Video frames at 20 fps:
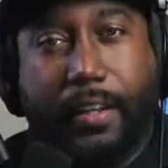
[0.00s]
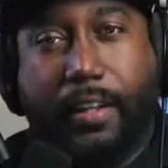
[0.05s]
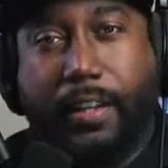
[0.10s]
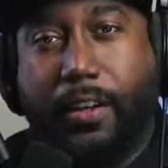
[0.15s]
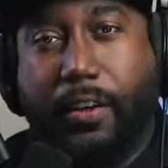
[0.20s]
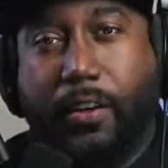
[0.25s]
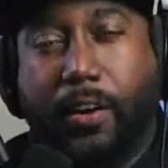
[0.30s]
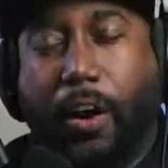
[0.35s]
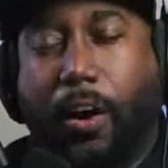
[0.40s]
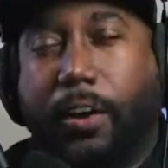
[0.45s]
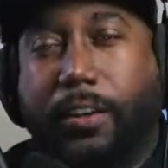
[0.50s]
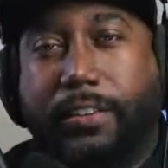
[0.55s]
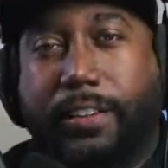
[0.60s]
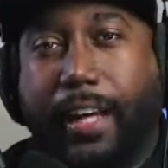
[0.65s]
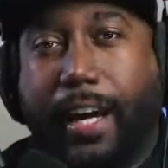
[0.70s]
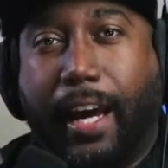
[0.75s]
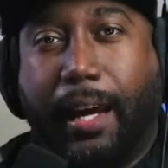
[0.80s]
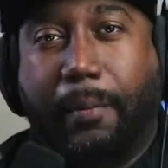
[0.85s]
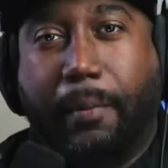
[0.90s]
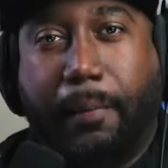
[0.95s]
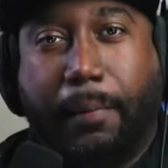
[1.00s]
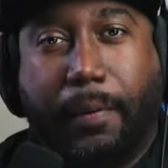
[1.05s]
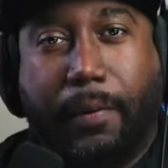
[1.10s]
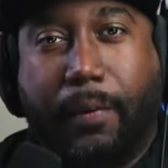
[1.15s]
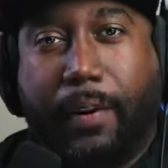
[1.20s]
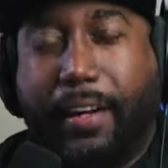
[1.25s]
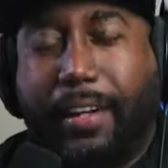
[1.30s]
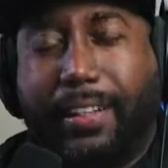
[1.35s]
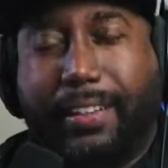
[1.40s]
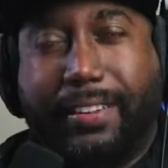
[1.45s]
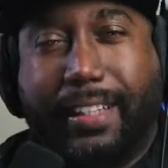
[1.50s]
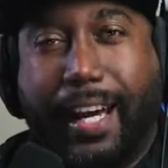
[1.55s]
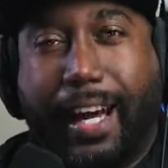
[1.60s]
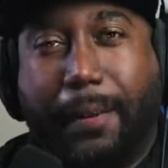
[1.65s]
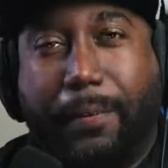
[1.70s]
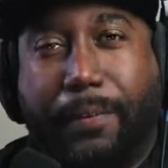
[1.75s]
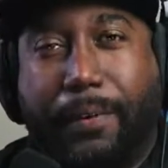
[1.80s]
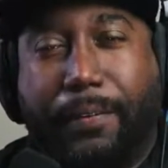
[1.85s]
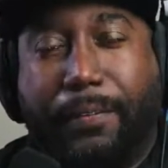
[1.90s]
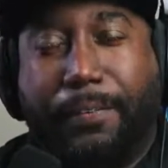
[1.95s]
alt tab or be ready to
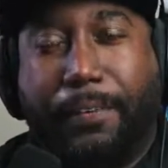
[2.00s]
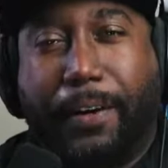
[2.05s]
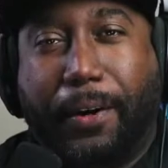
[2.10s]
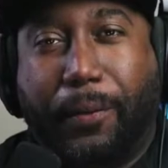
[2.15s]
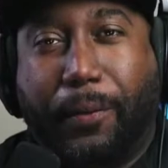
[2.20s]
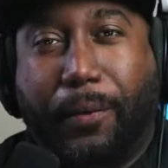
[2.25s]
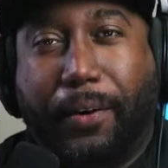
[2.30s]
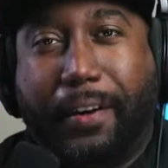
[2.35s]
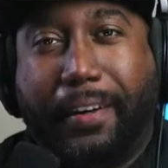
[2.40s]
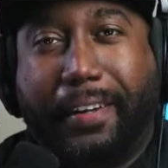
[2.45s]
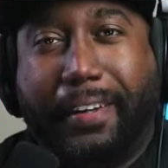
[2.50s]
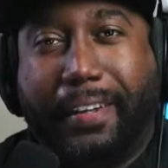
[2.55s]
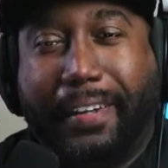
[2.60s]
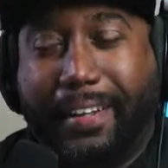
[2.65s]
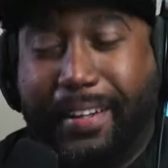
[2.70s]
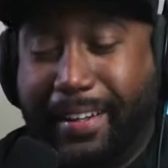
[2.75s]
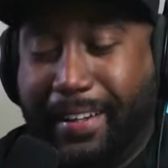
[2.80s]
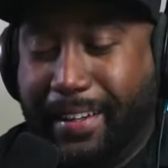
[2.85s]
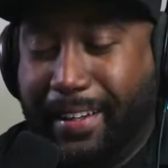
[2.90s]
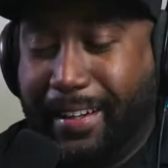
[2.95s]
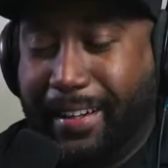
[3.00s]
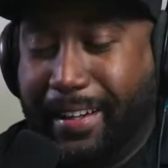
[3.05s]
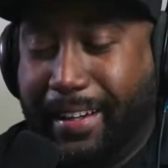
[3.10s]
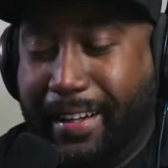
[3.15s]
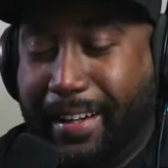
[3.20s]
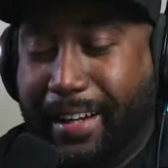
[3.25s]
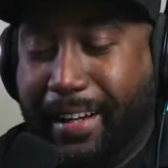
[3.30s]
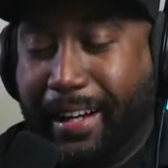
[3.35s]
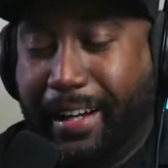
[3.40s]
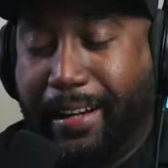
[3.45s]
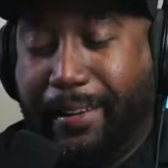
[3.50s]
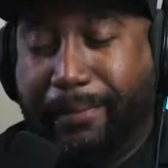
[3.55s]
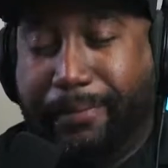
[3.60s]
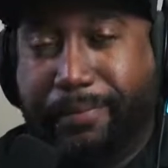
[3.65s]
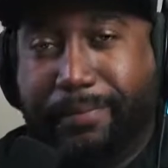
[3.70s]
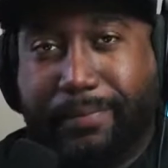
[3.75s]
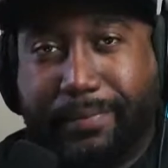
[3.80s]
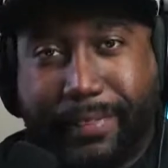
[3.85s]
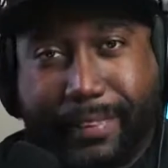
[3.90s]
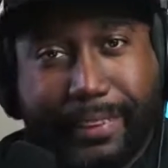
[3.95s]
tab if you're at work,
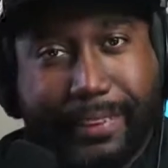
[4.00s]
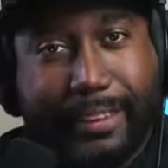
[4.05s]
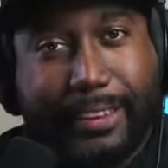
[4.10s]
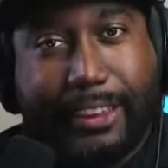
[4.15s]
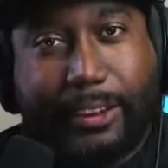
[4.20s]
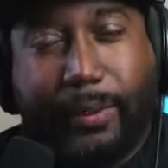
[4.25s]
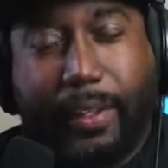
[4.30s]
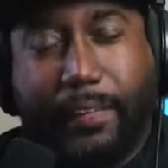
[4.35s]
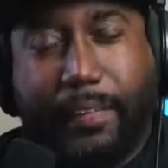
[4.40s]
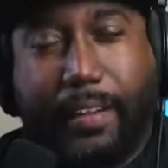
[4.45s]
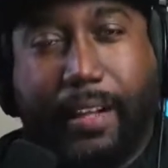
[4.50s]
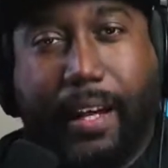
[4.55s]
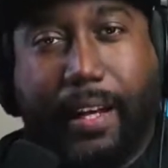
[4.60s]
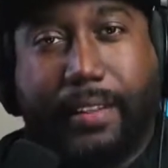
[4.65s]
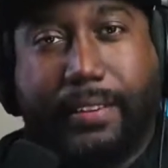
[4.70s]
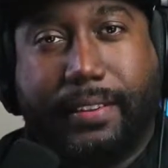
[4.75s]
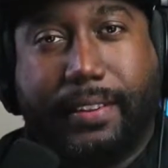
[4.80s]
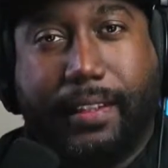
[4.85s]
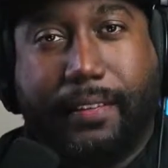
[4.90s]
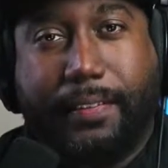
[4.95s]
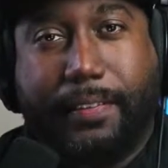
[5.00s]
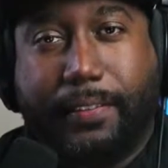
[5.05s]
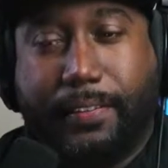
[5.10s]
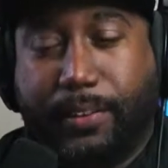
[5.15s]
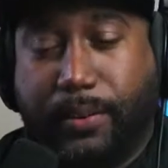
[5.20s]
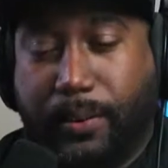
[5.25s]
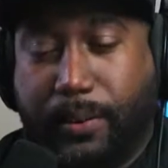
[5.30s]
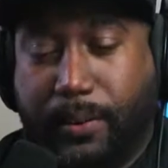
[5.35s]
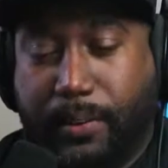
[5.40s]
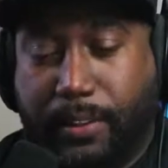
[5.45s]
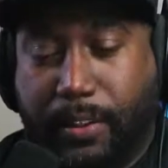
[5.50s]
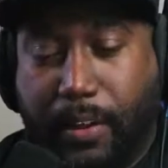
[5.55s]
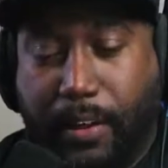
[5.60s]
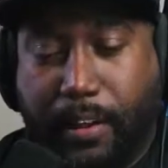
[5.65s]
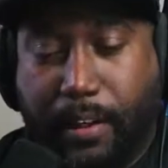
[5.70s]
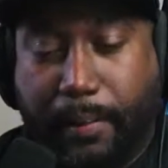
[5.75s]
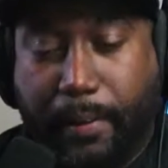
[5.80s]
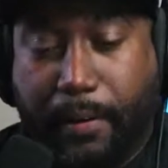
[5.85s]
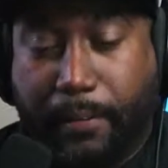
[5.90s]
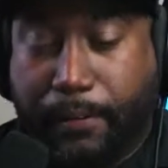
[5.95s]
because we have a lot of stuff to talk about.